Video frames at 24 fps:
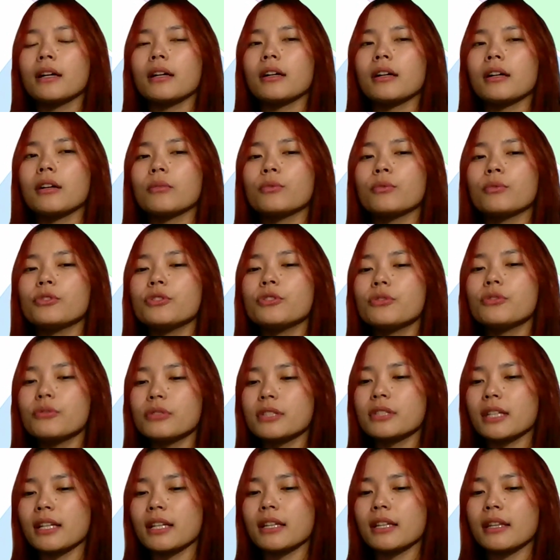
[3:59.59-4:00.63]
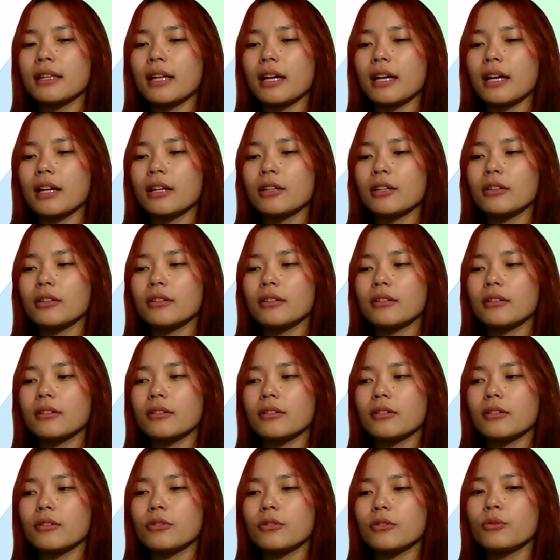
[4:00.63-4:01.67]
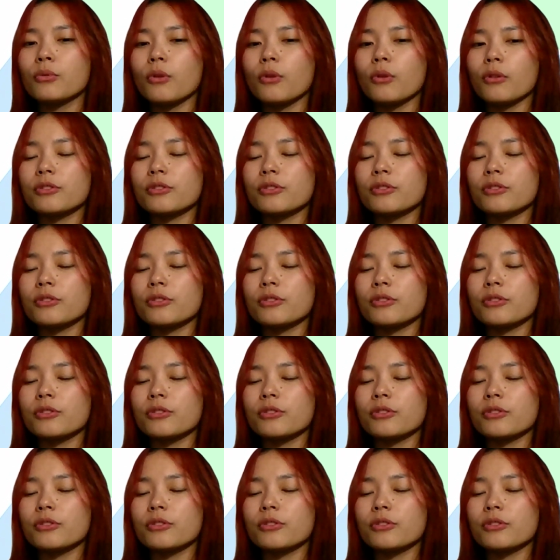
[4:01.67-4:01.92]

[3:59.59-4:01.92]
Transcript: would you say that you